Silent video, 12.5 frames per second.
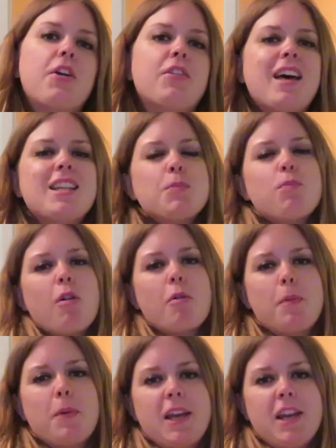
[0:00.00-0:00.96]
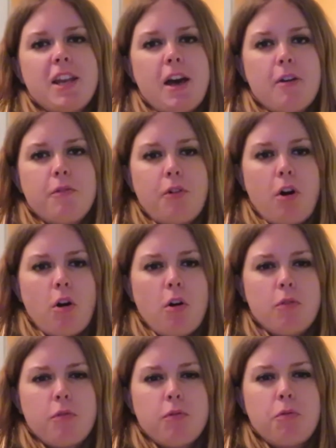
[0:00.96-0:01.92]
that's probably enough
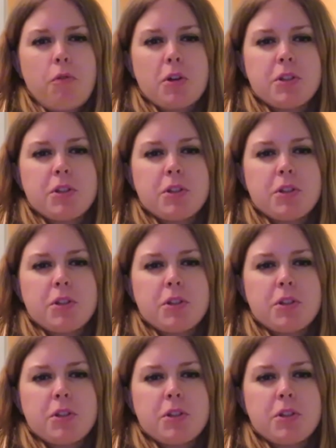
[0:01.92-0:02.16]
of what